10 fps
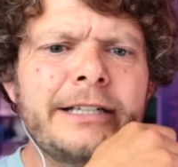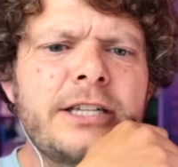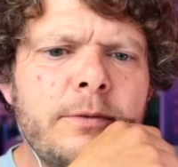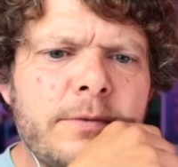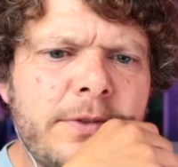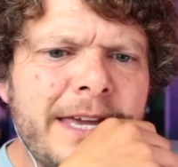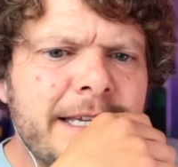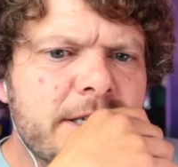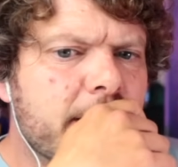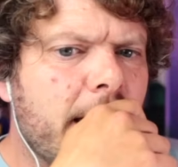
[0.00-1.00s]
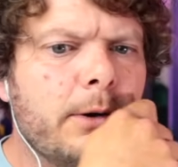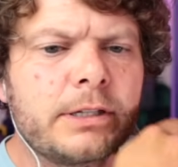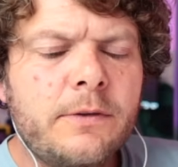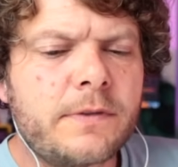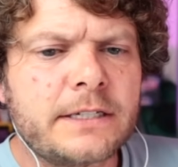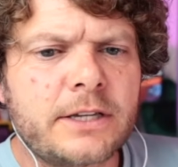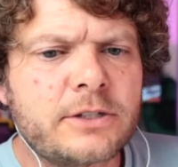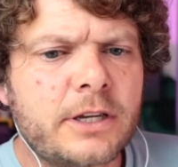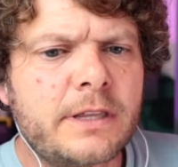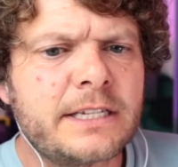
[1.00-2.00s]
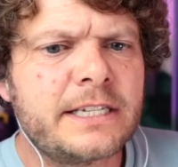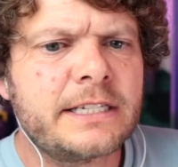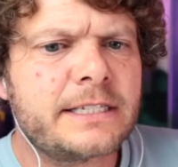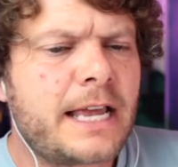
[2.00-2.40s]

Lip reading: I don't think so. So this is